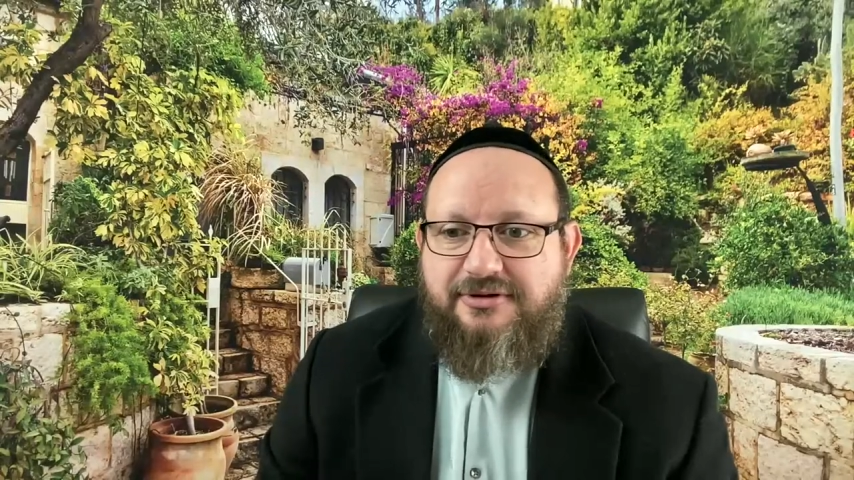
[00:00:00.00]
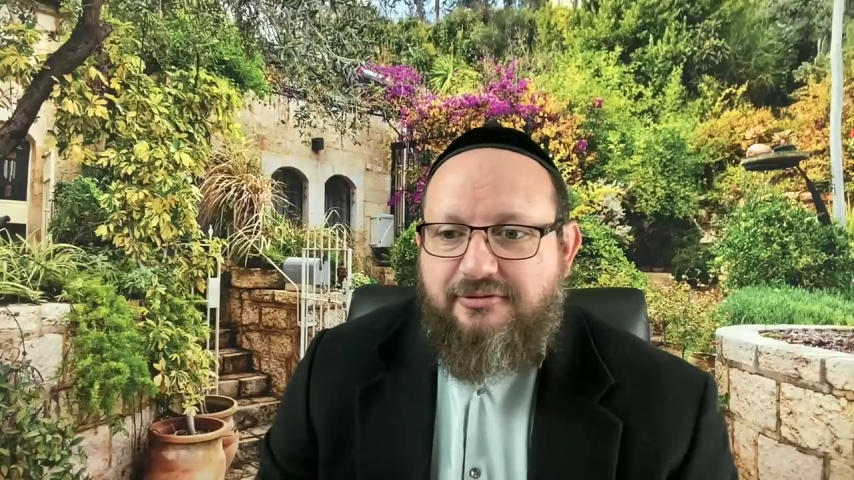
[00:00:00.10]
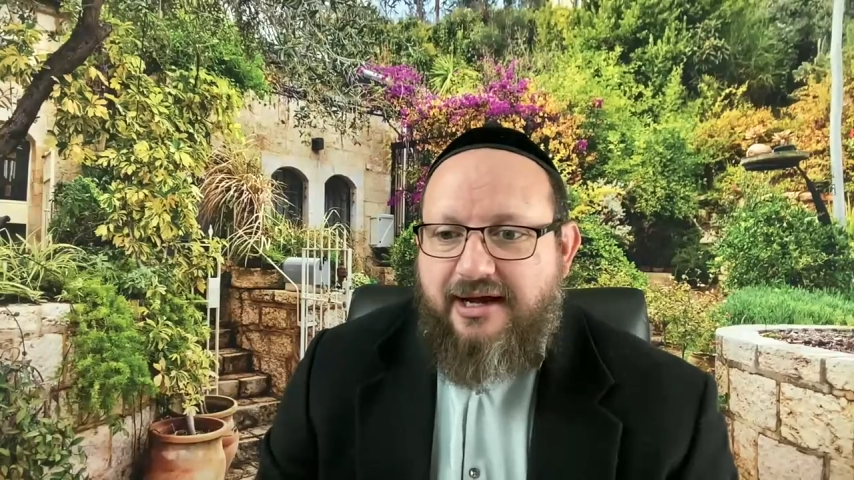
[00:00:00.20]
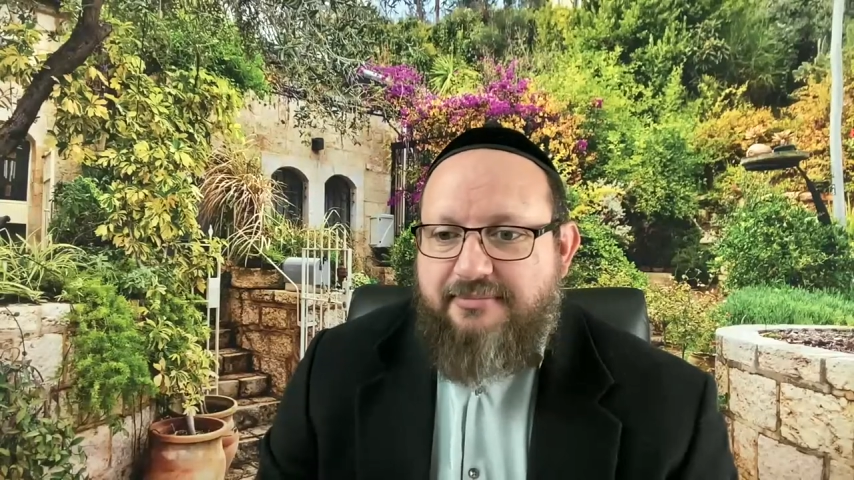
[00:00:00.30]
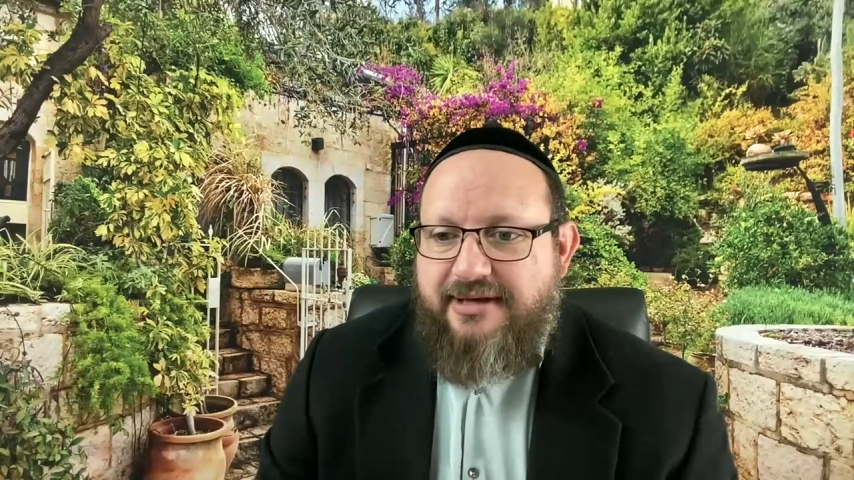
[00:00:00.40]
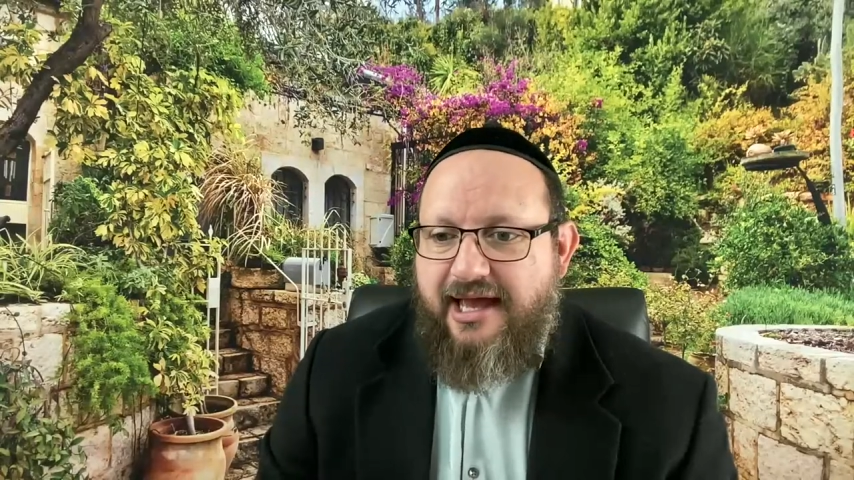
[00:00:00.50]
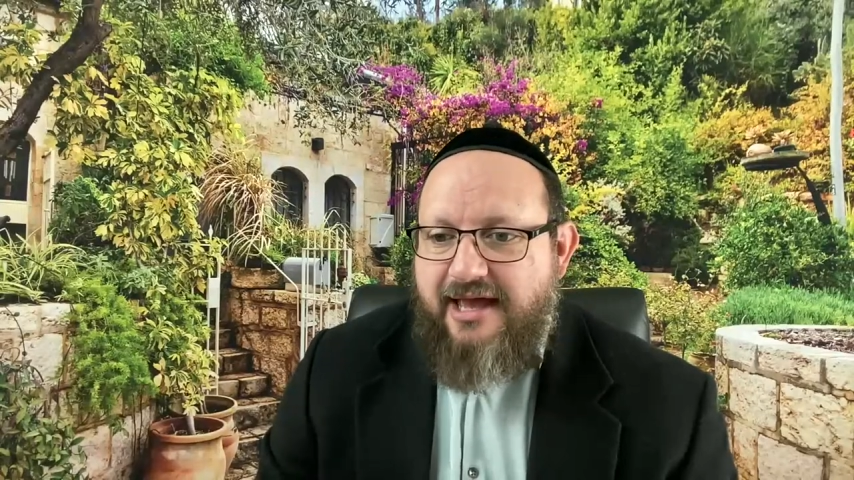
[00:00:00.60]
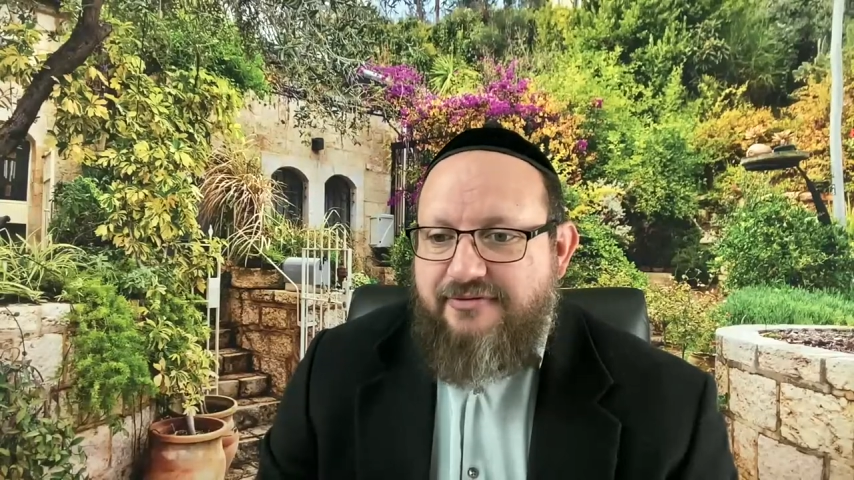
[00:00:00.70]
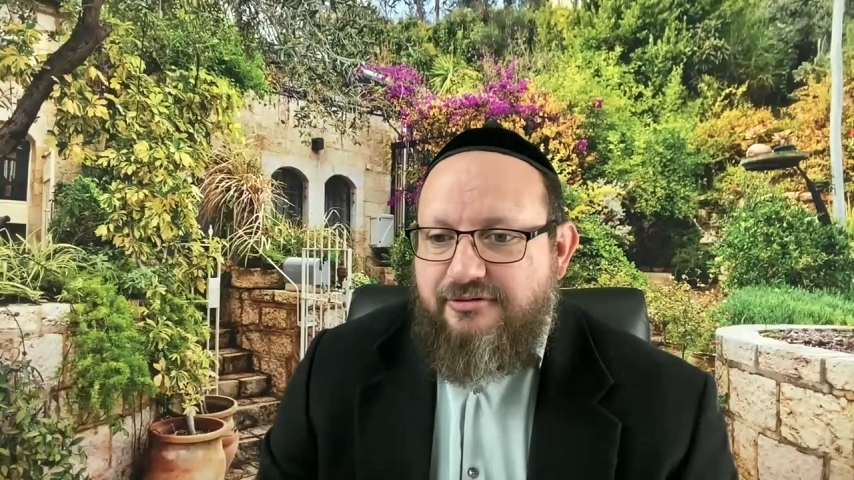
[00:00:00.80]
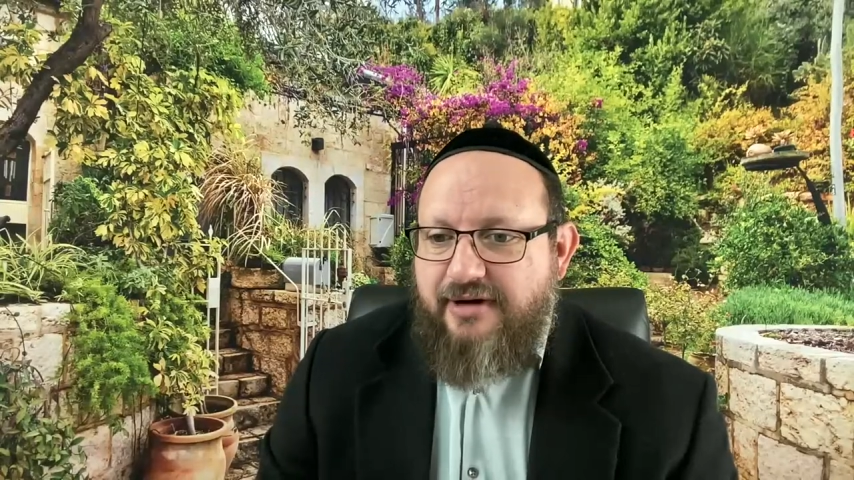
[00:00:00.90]
into right
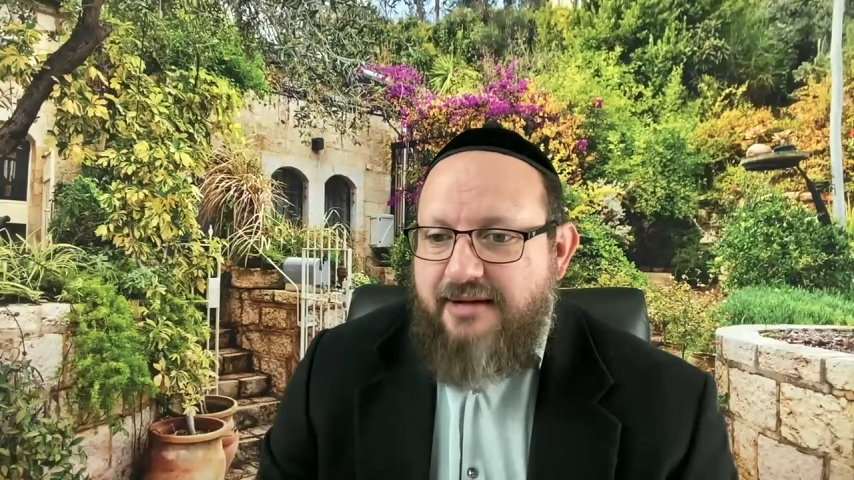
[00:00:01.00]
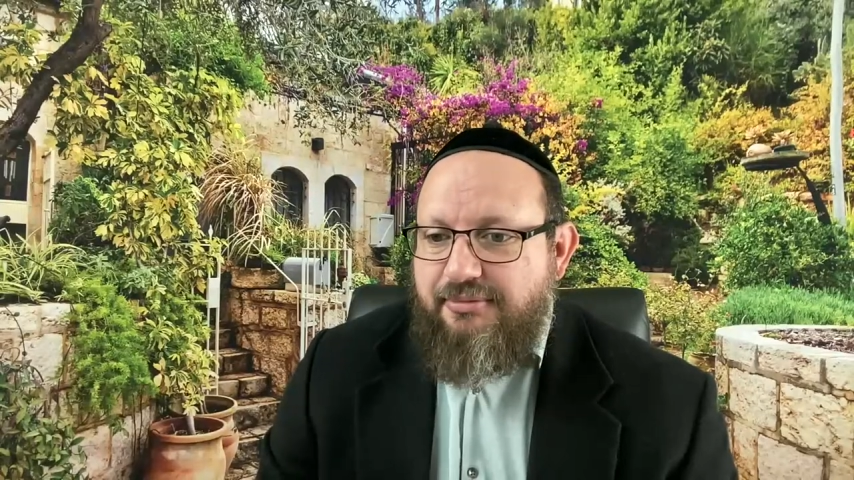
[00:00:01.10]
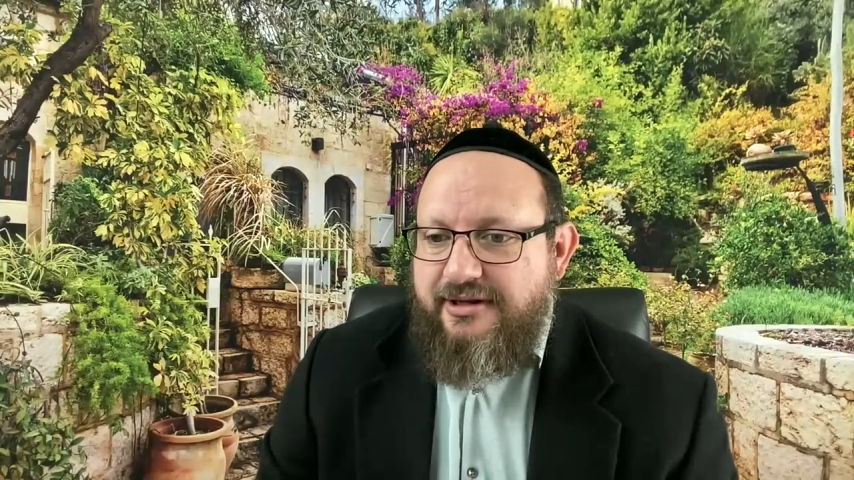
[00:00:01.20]
behavior, right?